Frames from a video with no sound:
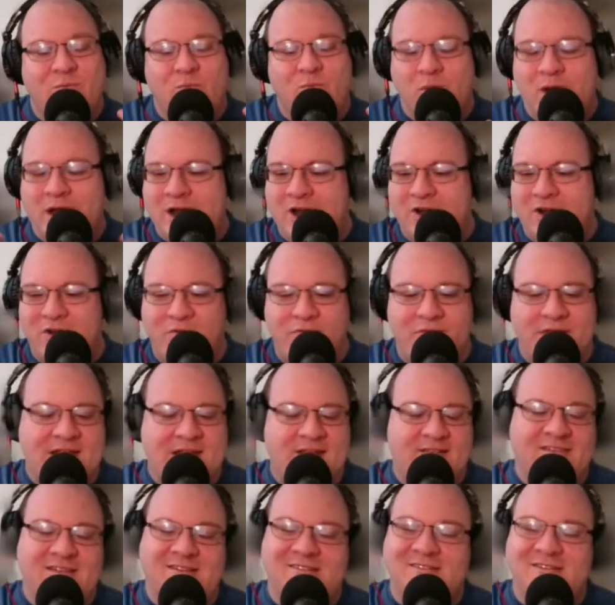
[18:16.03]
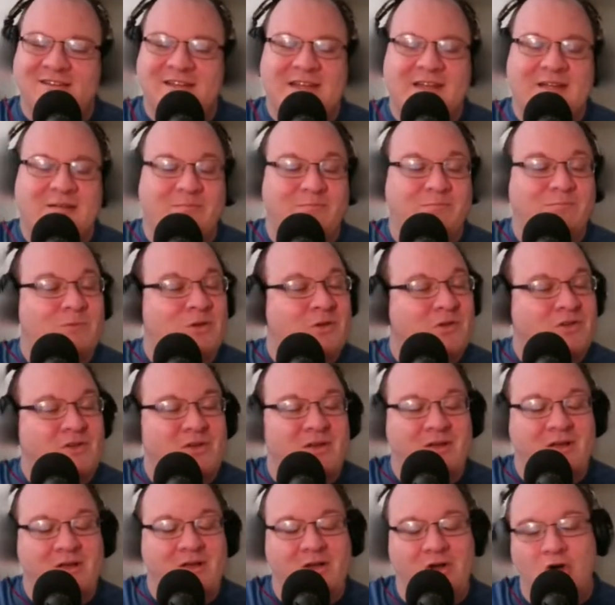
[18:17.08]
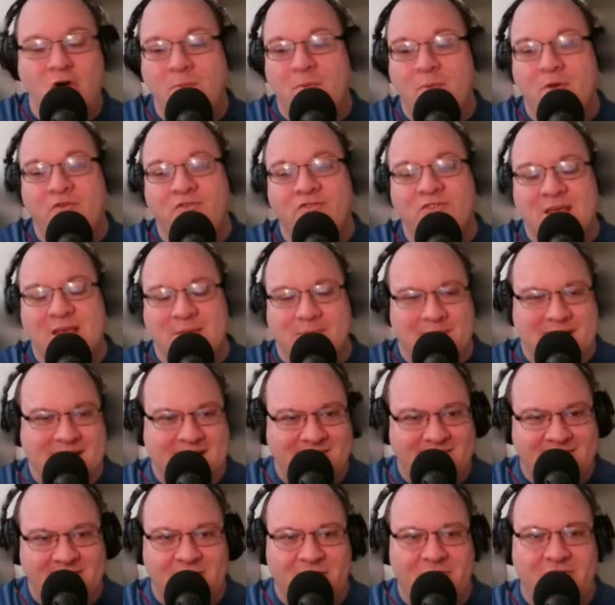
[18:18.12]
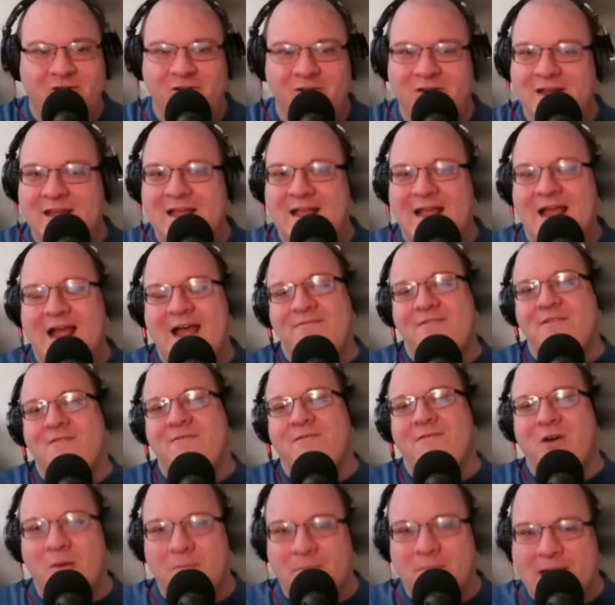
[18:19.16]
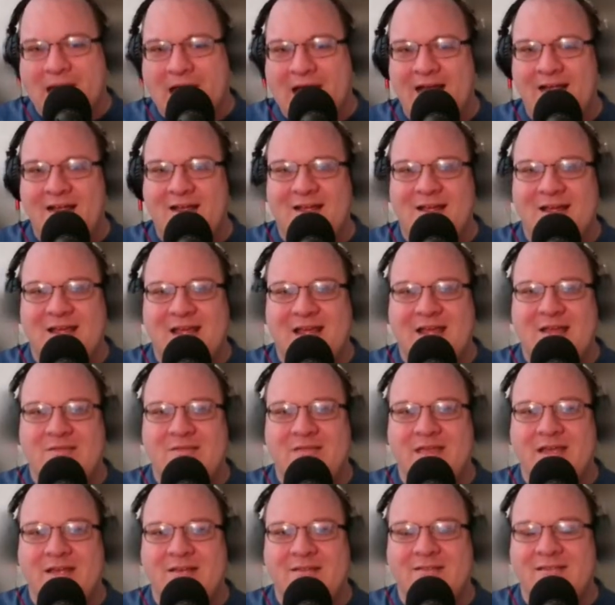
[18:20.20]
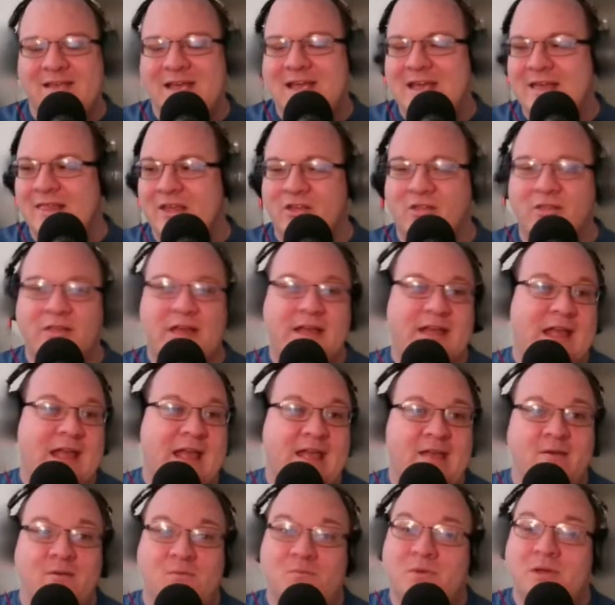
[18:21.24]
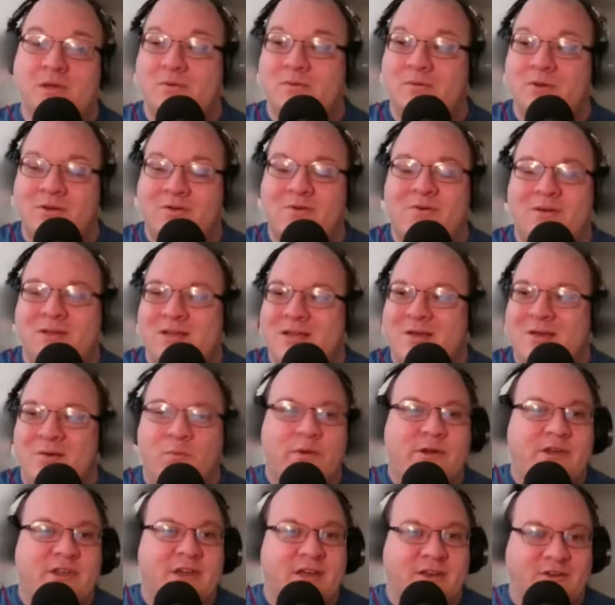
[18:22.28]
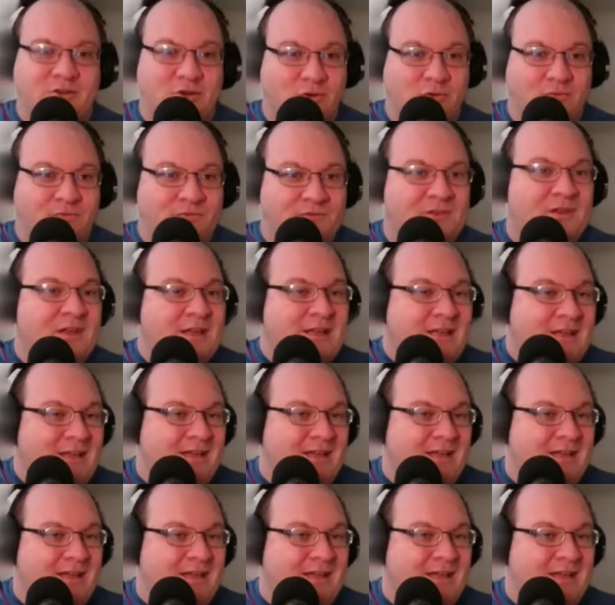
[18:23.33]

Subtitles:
where they essentially almost get massacred, have to fall back and like say, look, like, hey, we done goofed